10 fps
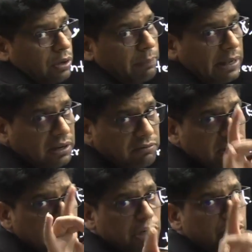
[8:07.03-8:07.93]
Compiler will
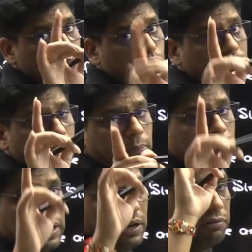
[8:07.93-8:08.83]
kill you.
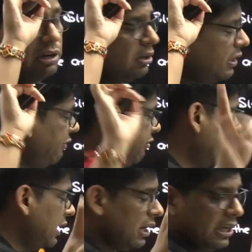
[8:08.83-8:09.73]
Compiler will
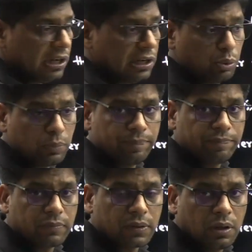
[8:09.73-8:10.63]
definitely kill you.
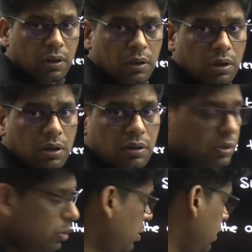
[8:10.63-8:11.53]

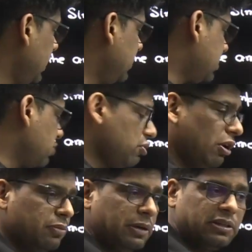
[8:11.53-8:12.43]
Oi, this is
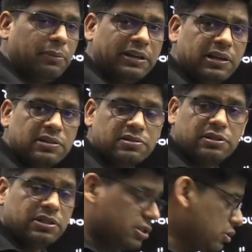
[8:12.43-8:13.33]
not mathematics.
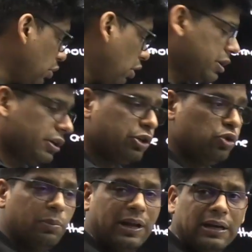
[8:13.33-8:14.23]
This is not
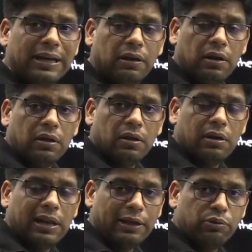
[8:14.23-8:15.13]
human
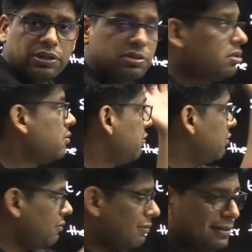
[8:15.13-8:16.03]
language.
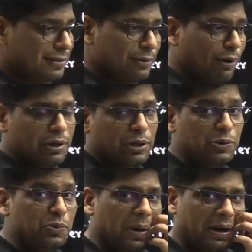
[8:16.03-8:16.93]
This is not
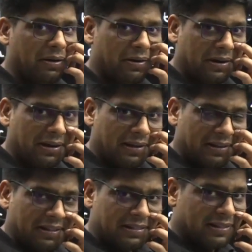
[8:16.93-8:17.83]
human
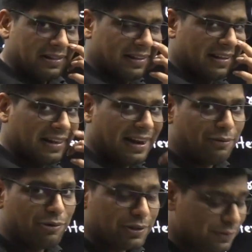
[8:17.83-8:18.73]
language.